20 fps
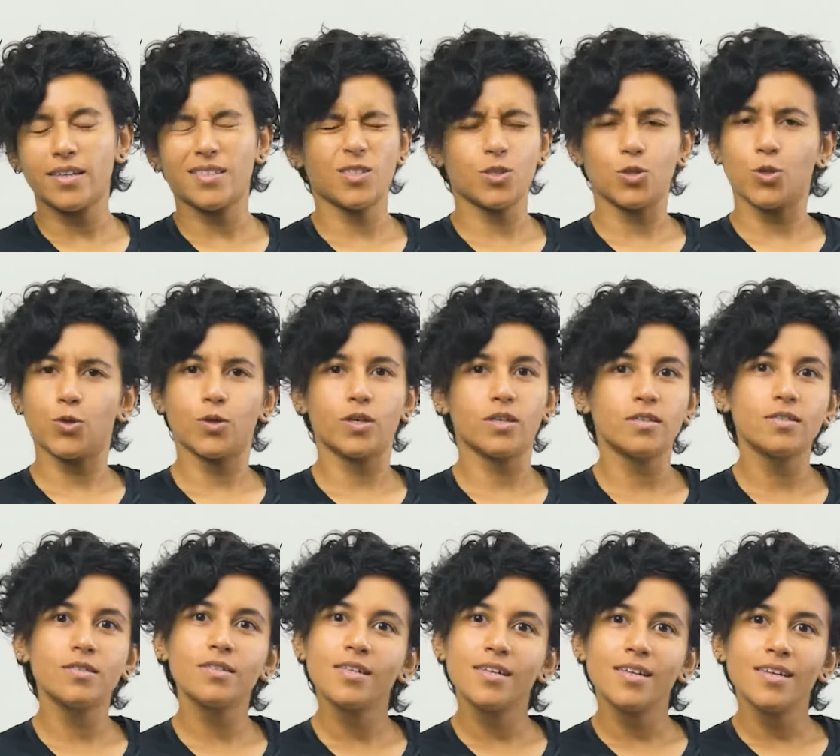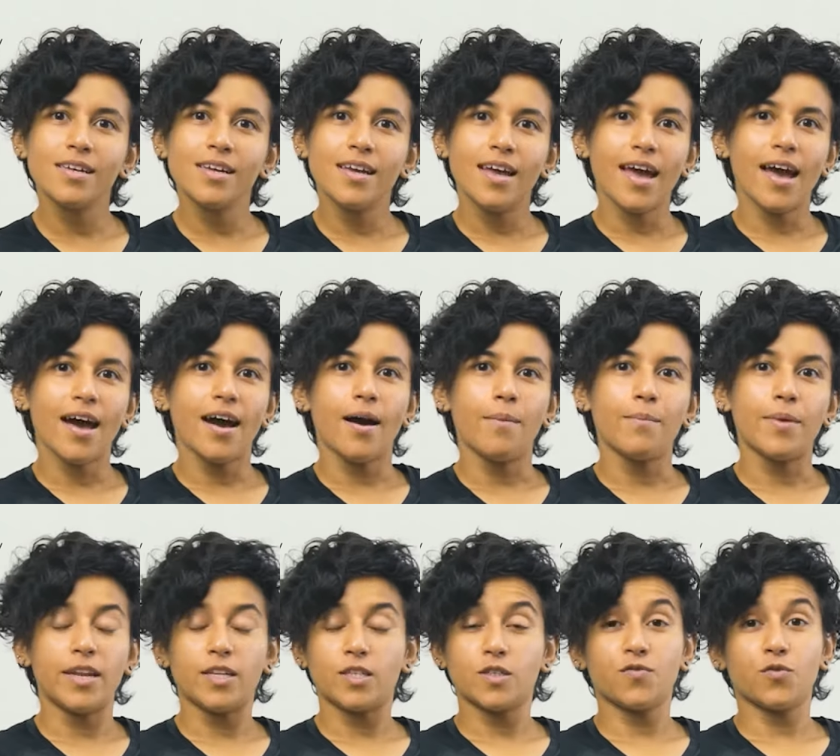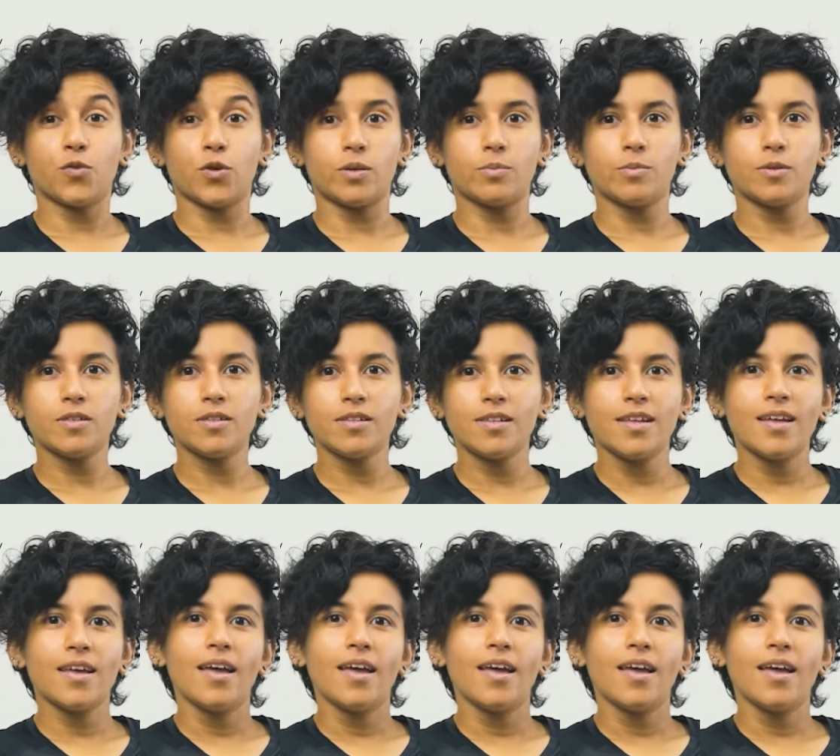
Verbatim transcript: it's local, um, and it's affordable.